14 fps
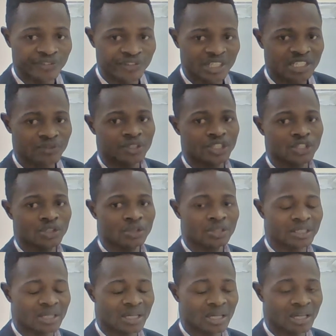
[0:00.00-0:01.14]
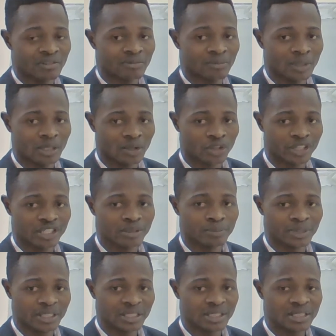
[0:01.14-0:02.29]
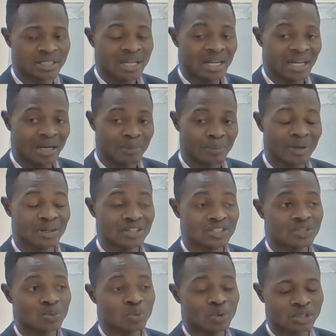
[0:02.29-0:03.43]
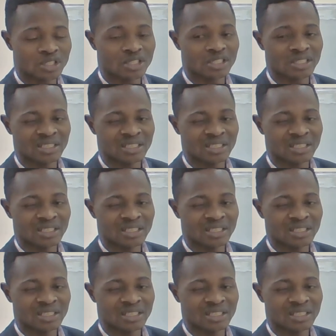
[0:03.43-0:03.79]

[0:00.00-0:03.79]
first video that I have already made about what